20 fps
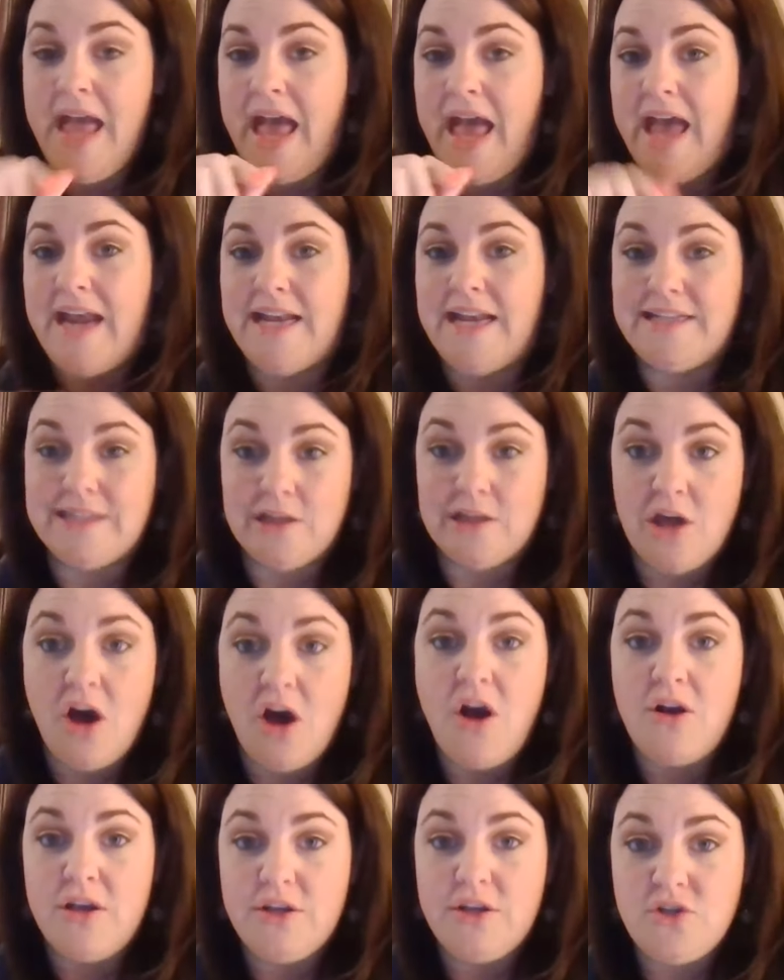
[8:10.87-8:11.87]
And as
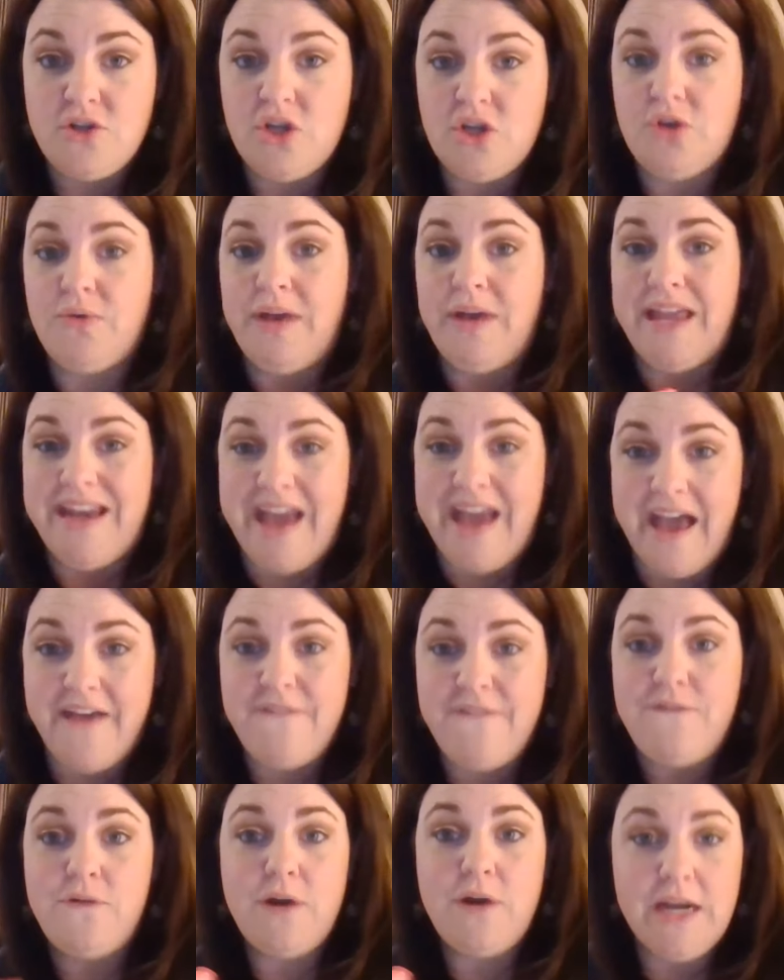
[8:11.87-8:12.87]
long as you, in
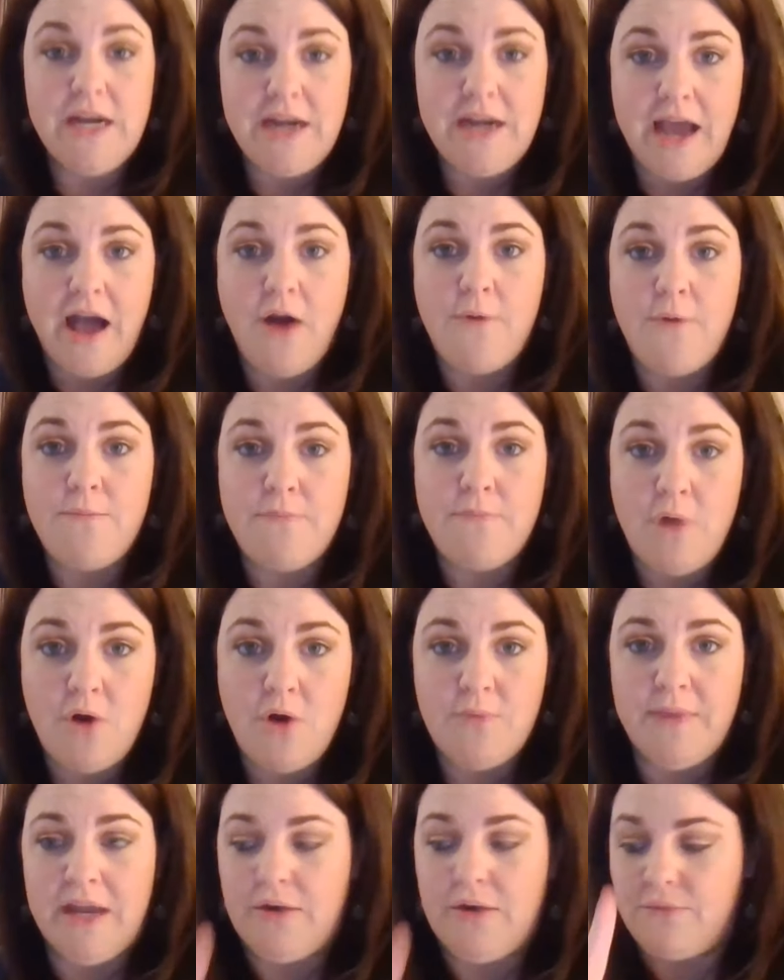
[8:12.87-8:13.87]
every now
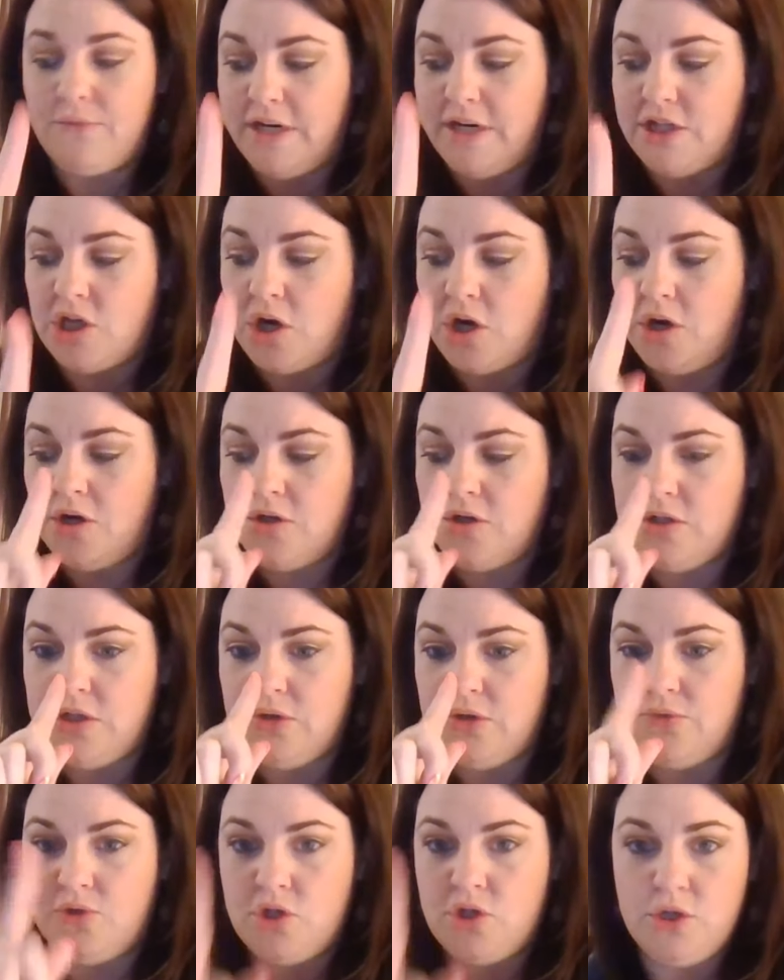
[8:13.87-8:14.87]
moment, return
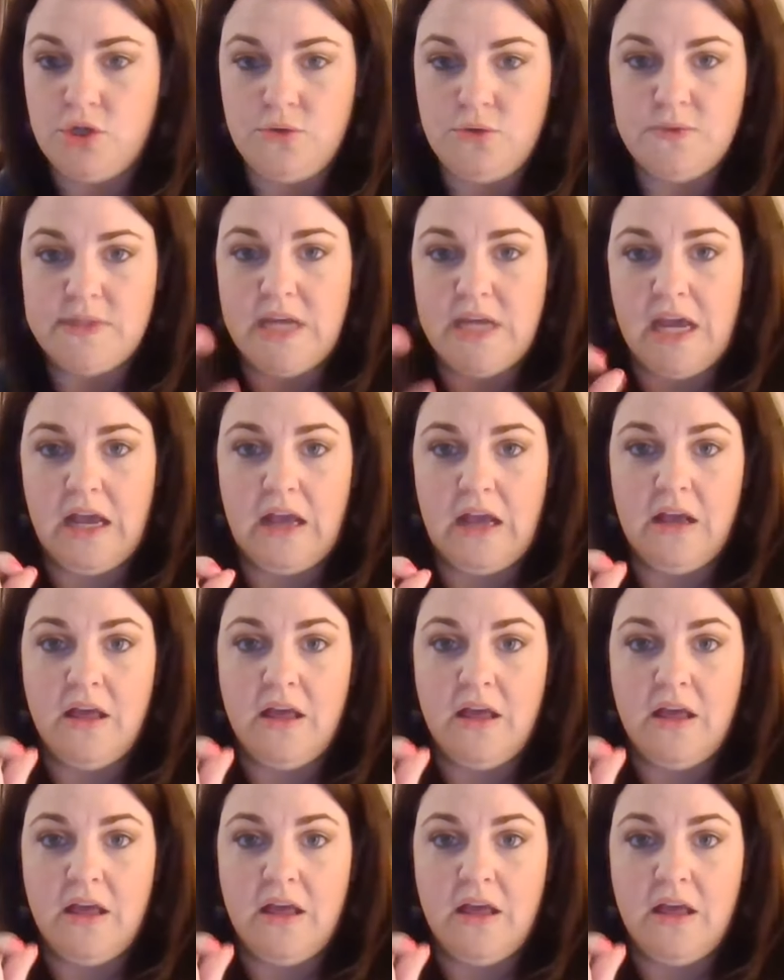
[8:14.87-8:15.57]
to choosing